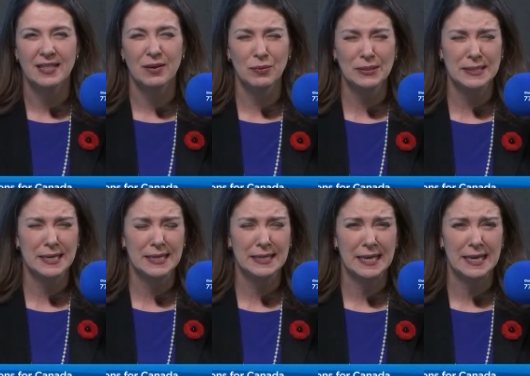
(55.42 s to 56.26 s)
They were
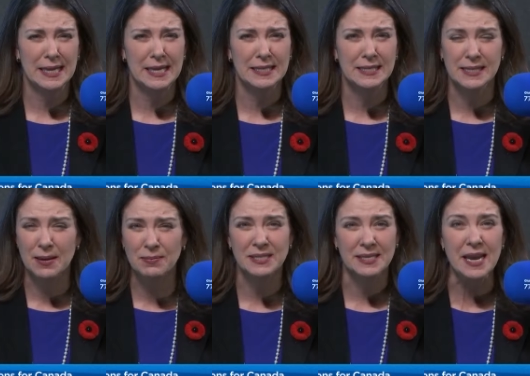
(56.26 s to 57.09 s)
saying that in
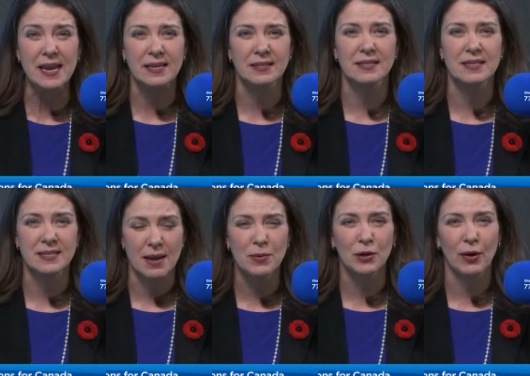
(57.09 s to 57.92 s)
some states, the
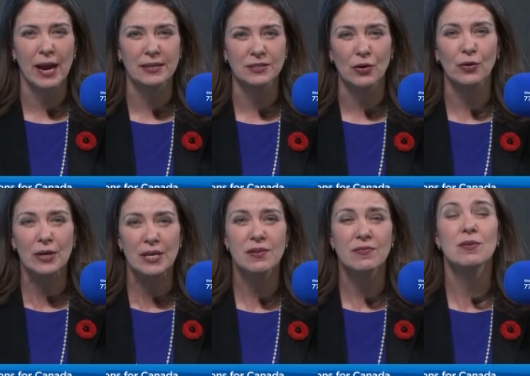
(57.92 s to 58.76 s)
Democrats are
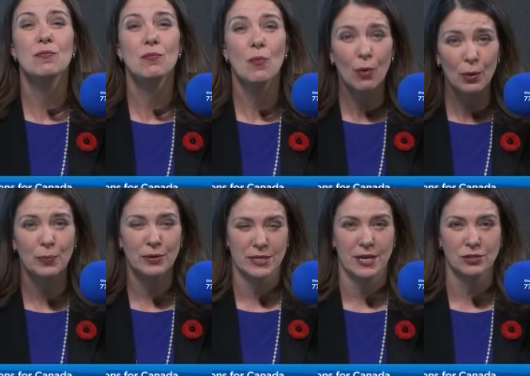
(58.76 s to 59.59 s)
even more
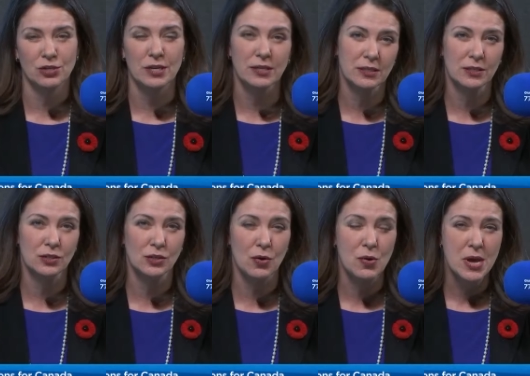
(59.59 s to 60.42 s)
protectionist. And
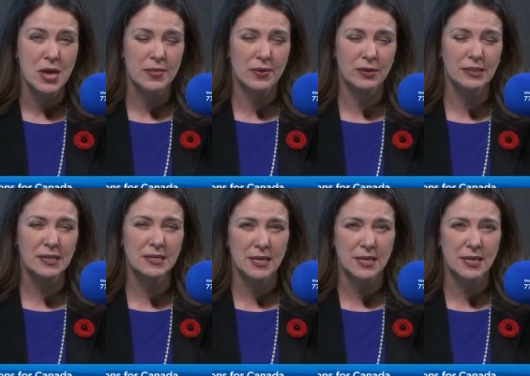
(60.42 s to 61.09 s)
so there is a